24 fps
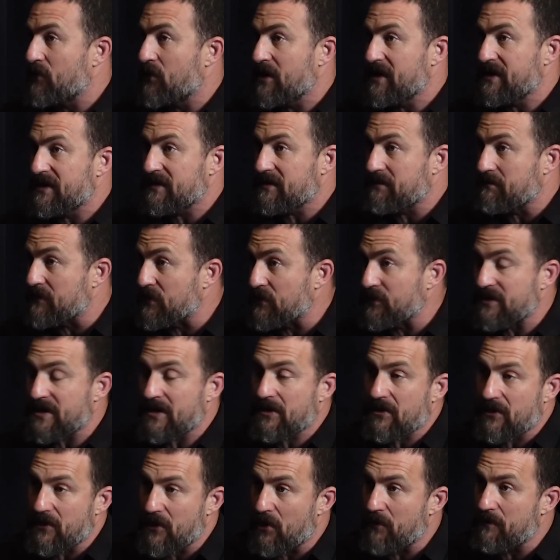noise,
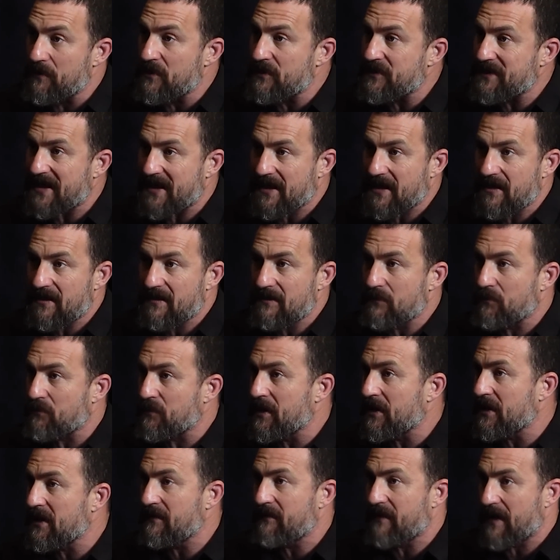music or no music.
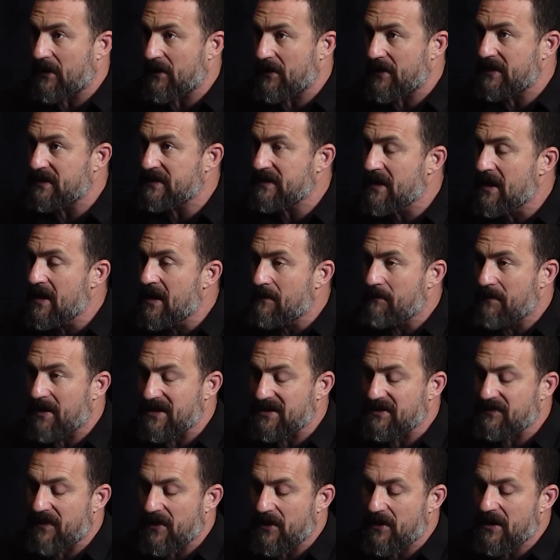Really varies, but
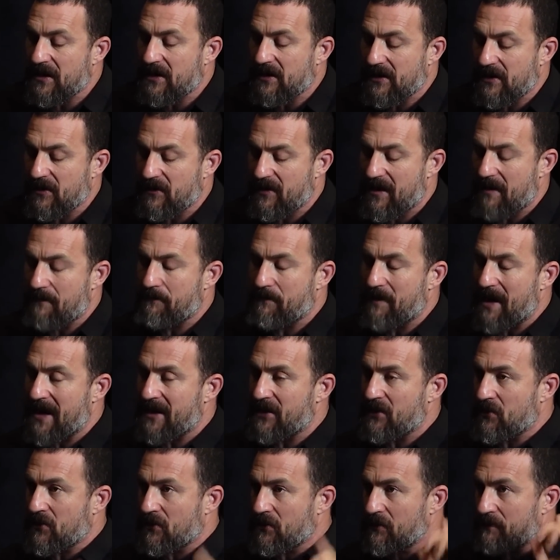it's very clear that
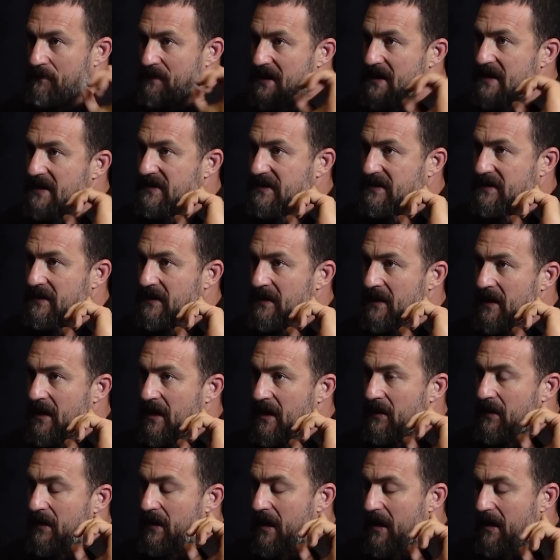binaural beats
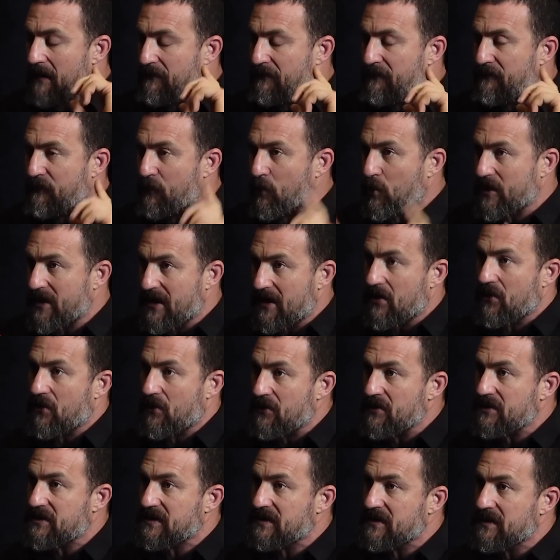of 40
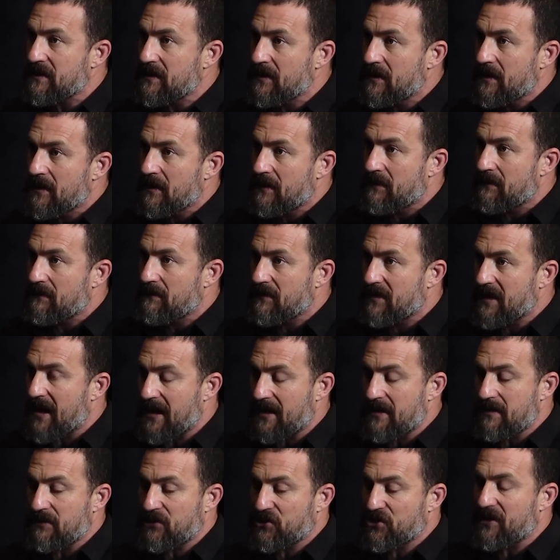hertz
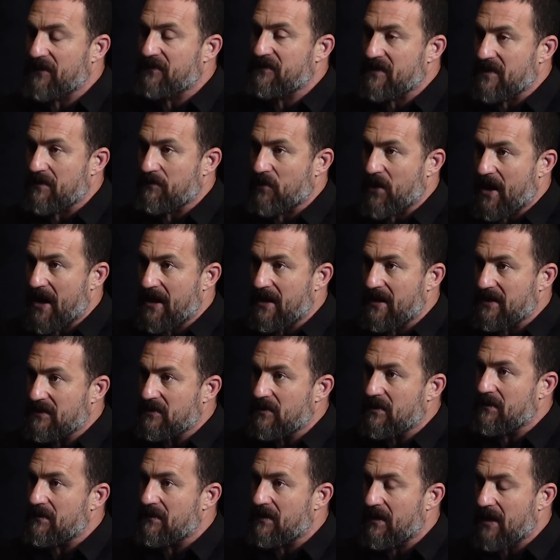can shift the brain
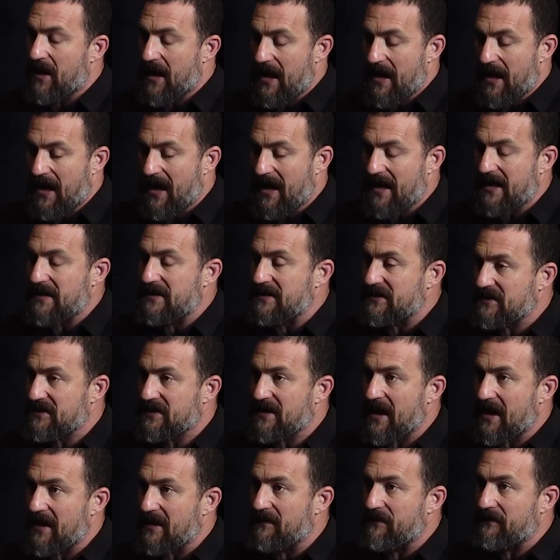into a heightened
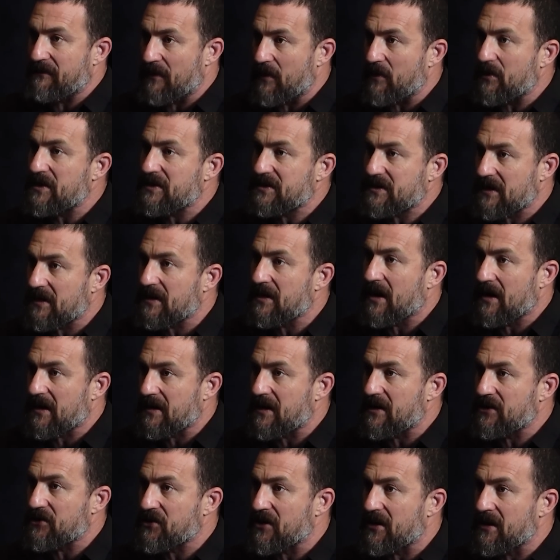state of focus and
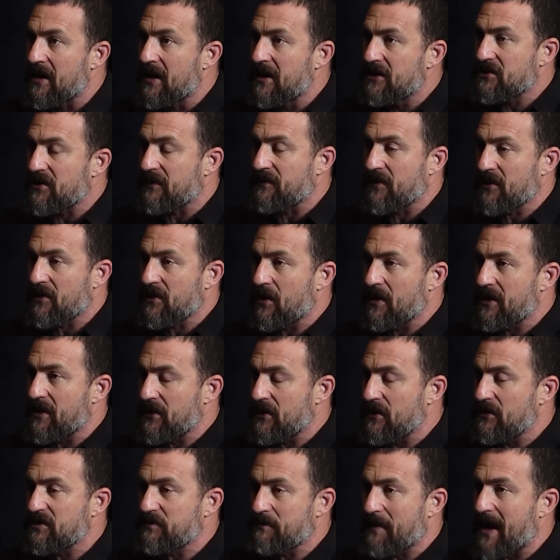cognition. So if you're going to
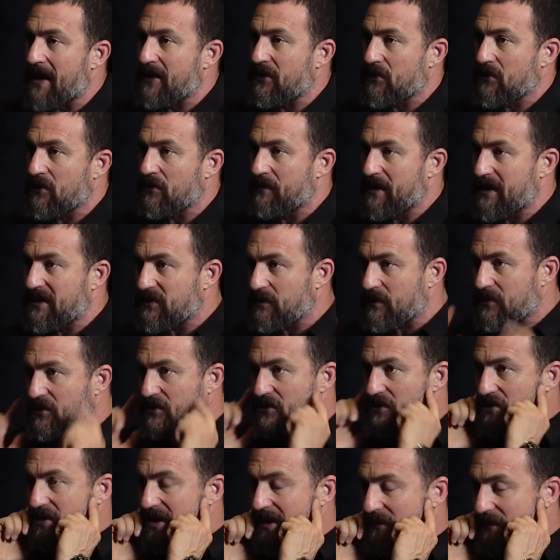use binaural beats, which
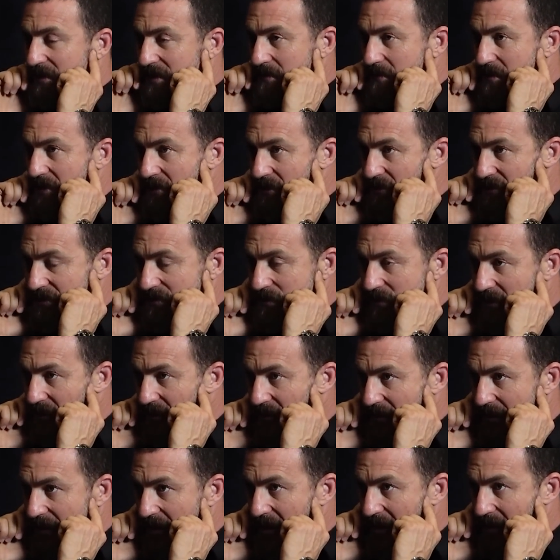should definitely be used with
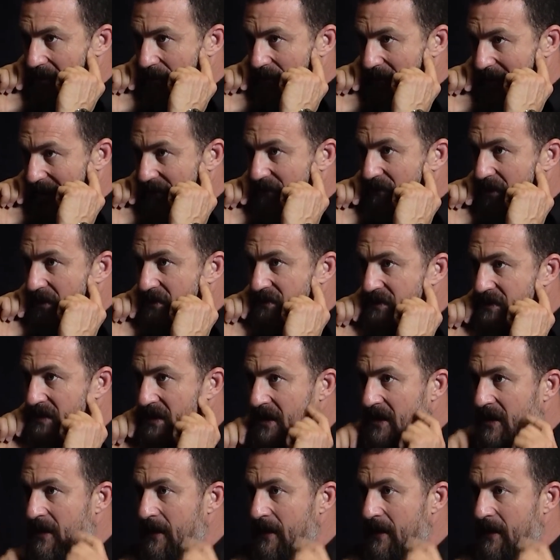headphones,